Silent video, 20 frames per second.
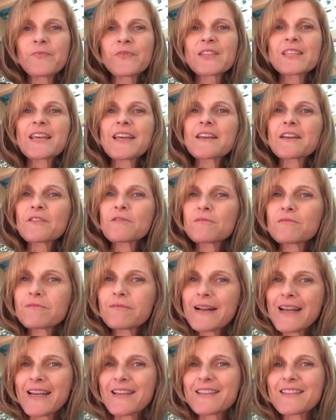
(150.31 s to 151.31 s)
Take a
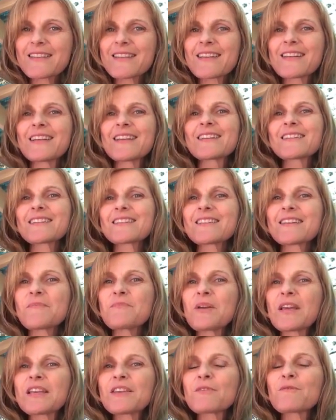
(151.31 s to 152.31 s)
risk. Does that
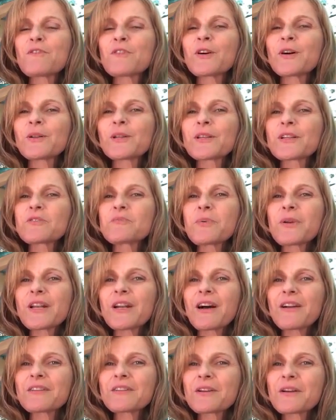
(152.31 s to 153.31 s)
make you feel a little bit
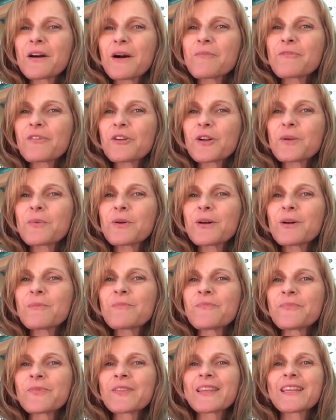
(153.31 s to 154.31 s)
uncomfortable?
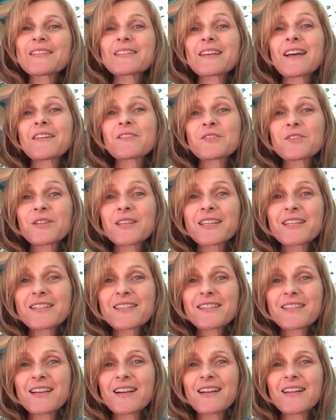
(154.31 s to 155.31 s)
That's actually a
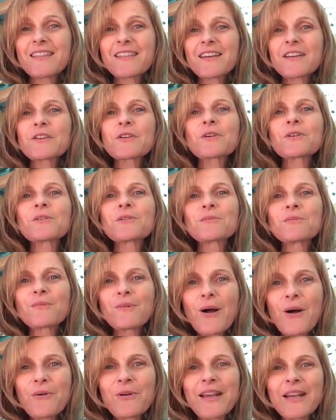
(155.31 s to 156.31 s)
sign that you're
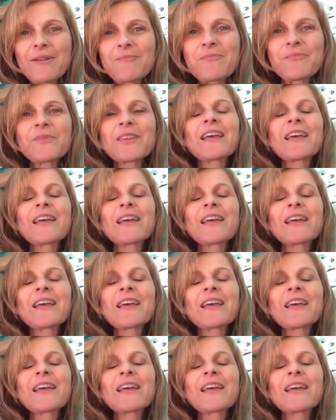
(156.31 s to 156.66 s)
growing.